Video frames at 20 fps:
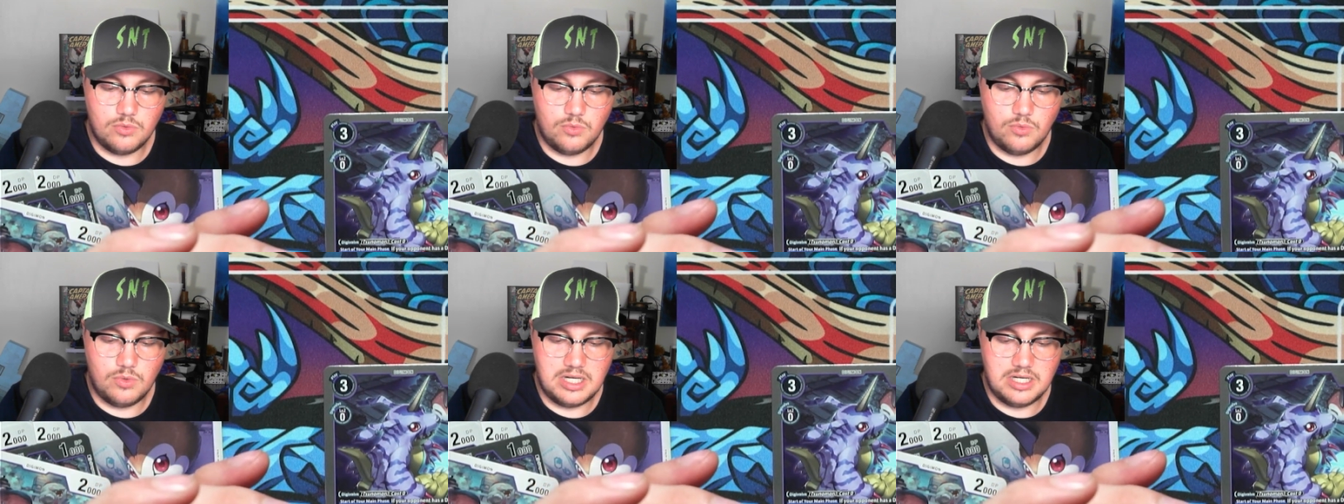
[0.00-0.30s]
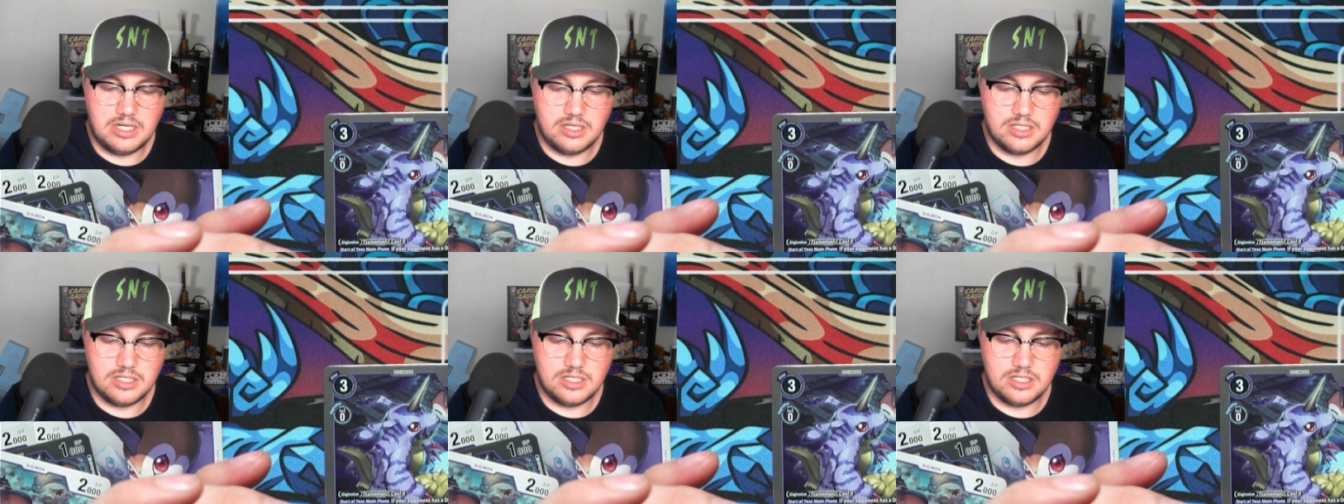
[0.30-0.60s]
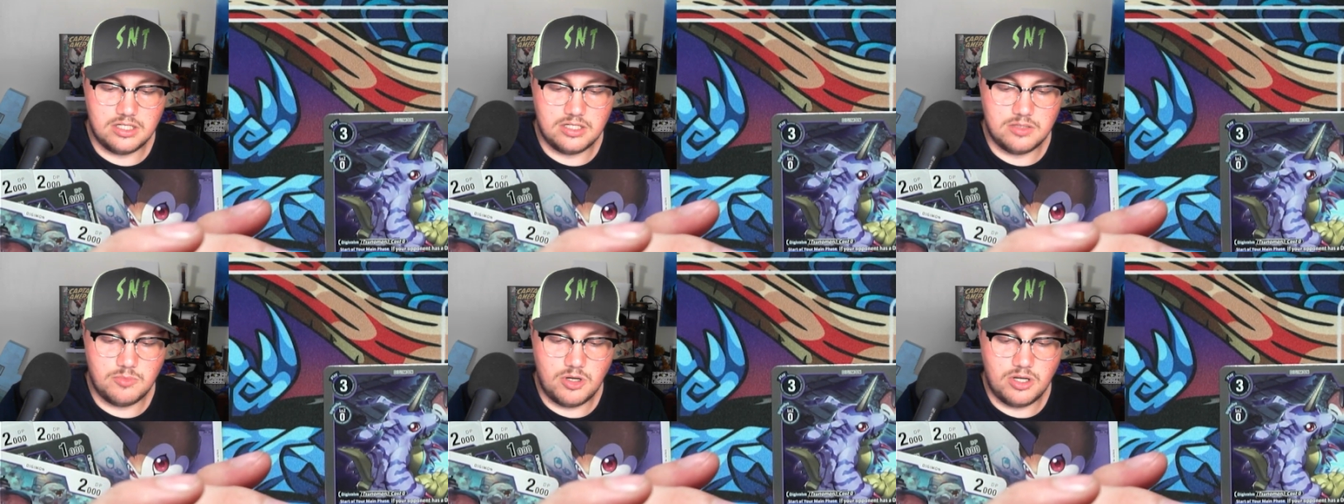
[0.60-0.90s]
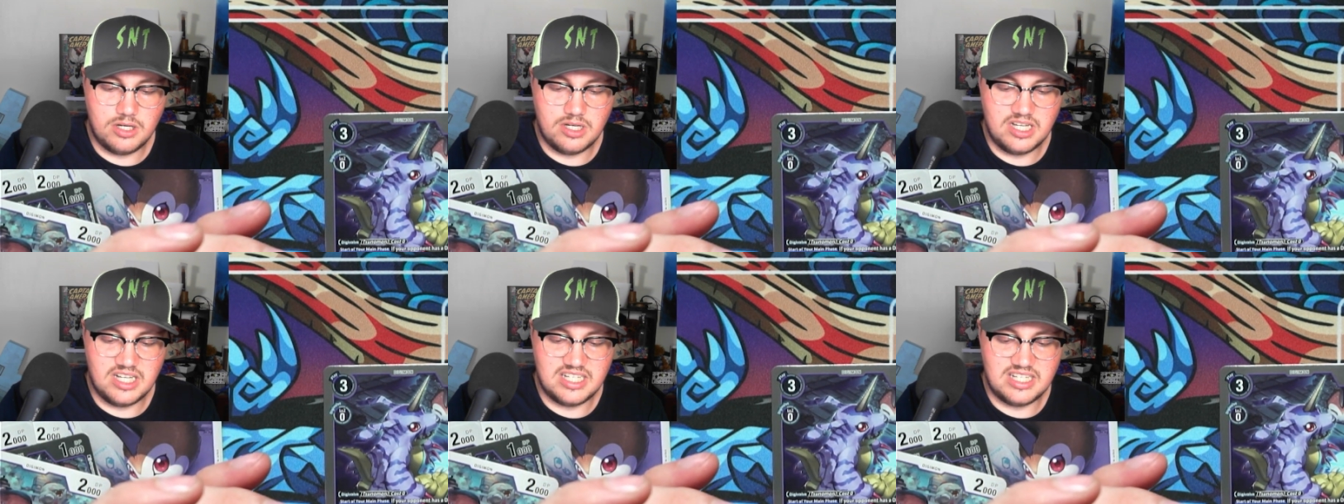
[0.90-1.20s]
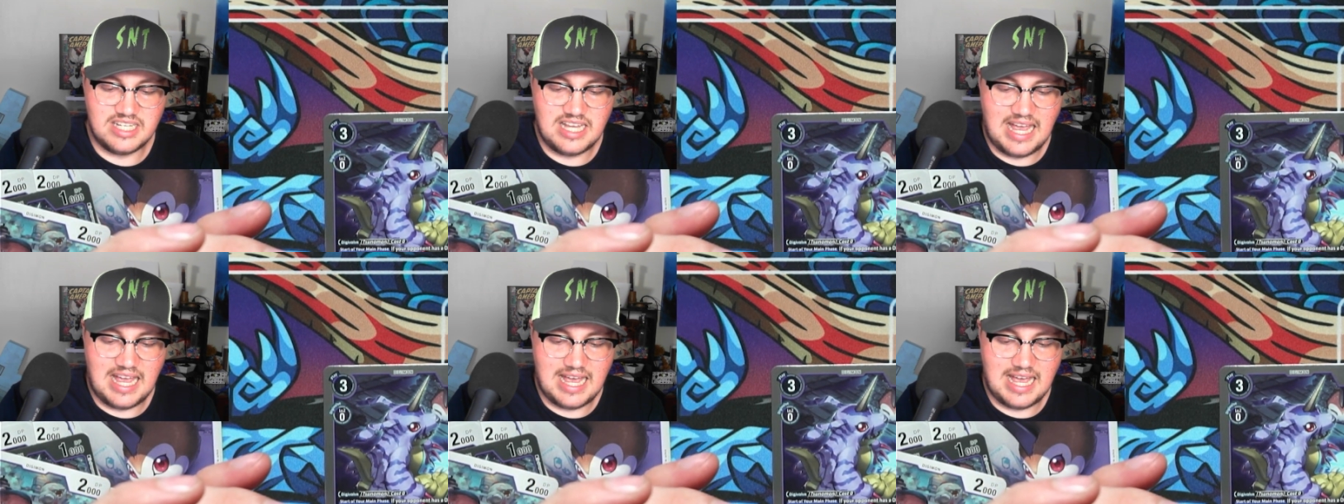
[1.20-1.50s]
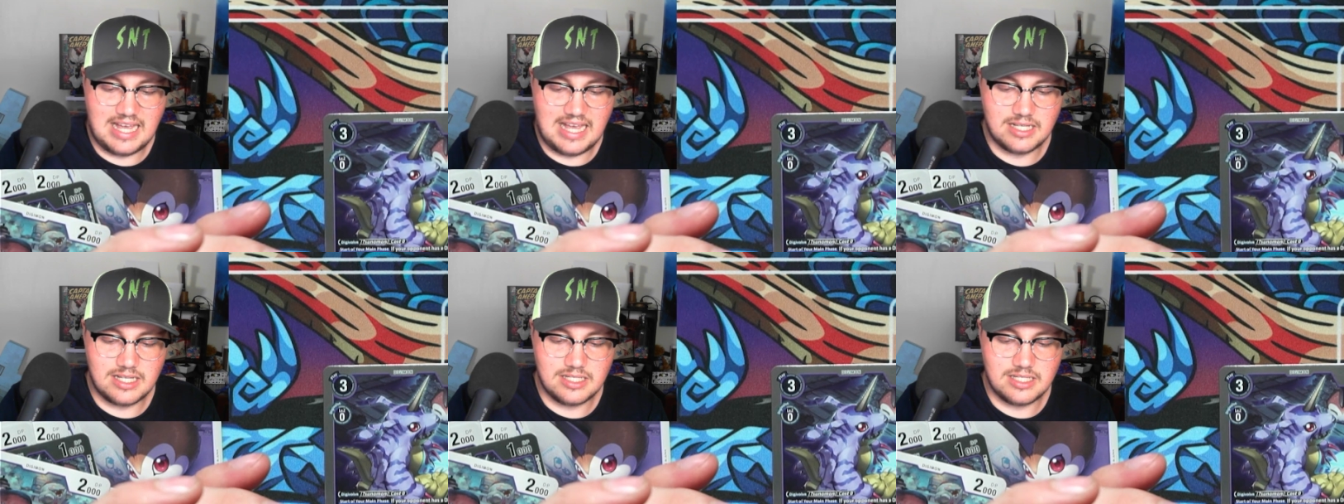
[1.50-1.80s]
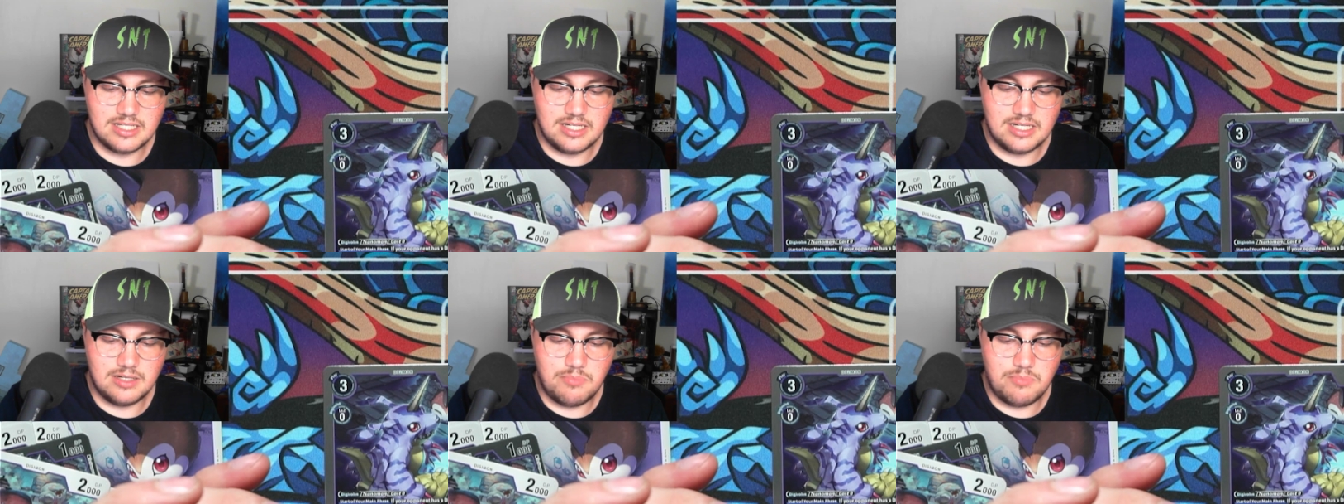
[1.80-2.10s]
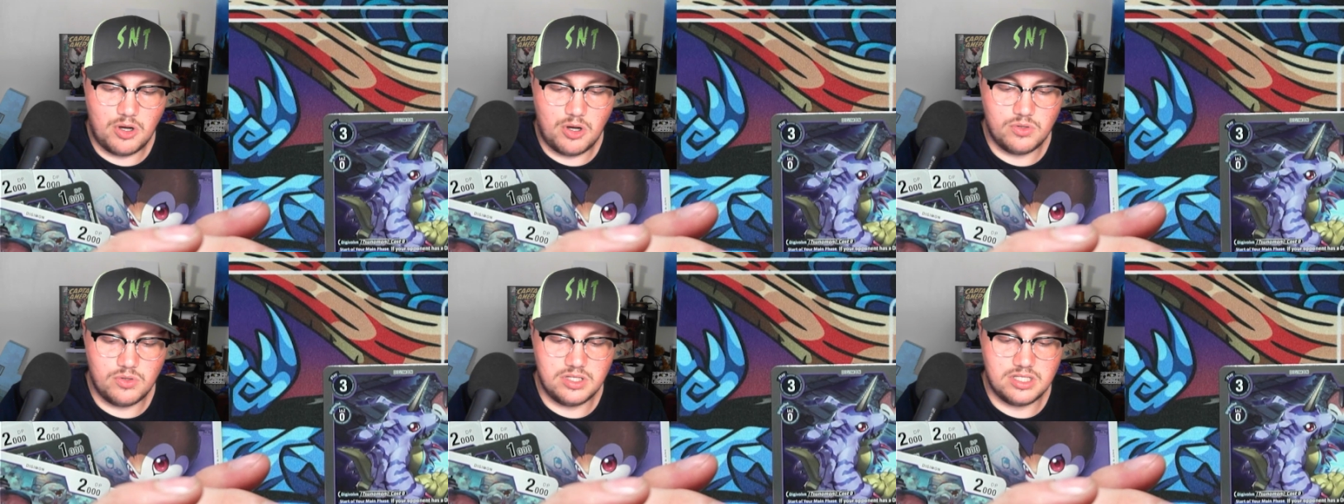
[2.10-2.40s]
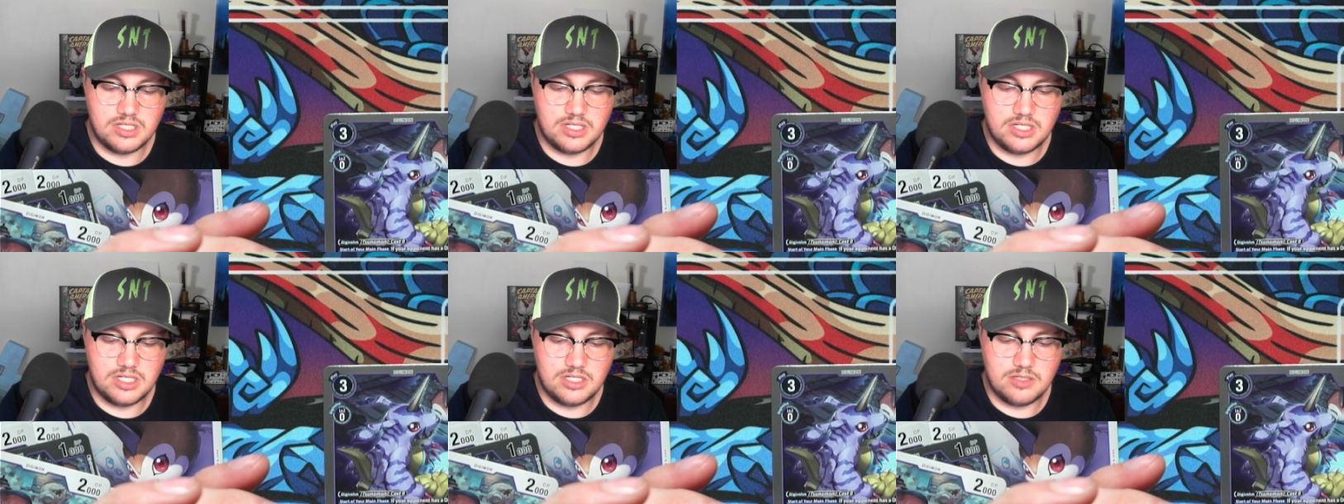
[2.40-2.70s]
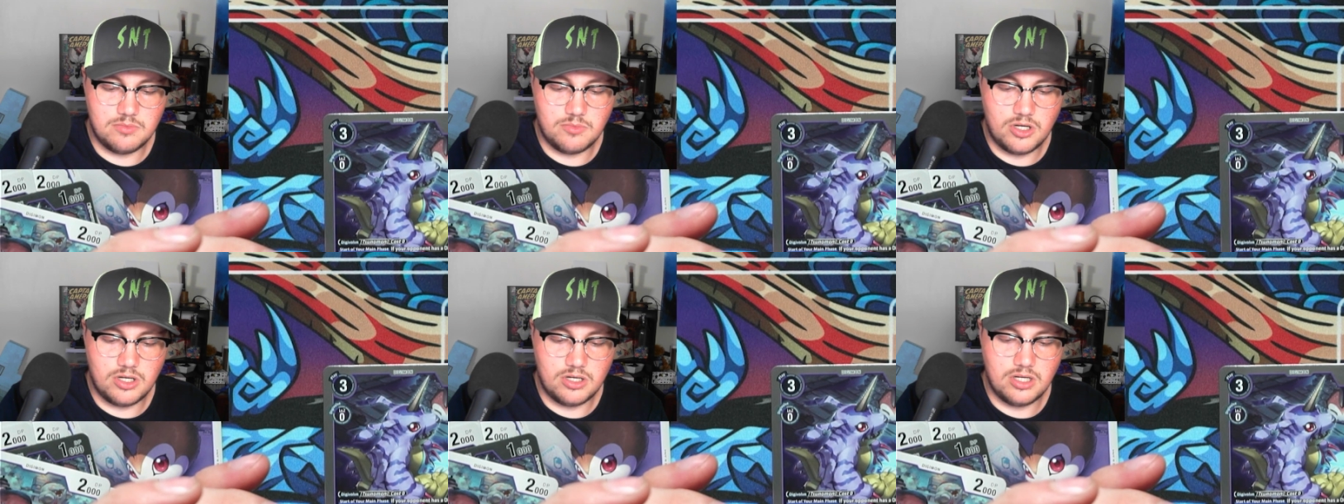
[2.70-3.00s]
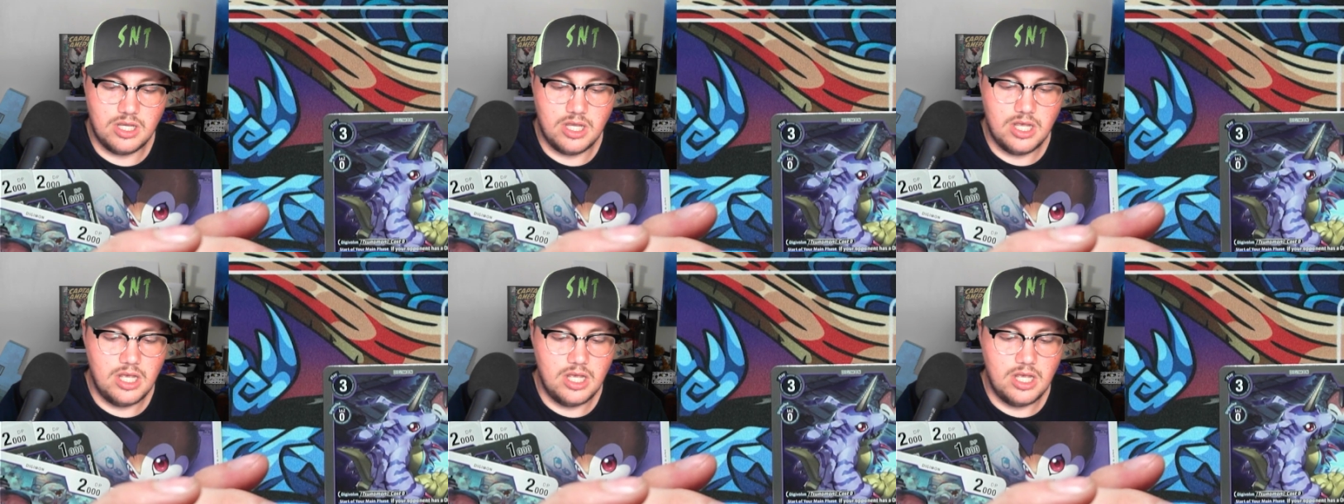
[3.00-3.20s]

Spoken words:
when this Digimon attacks an opponent's Digimon,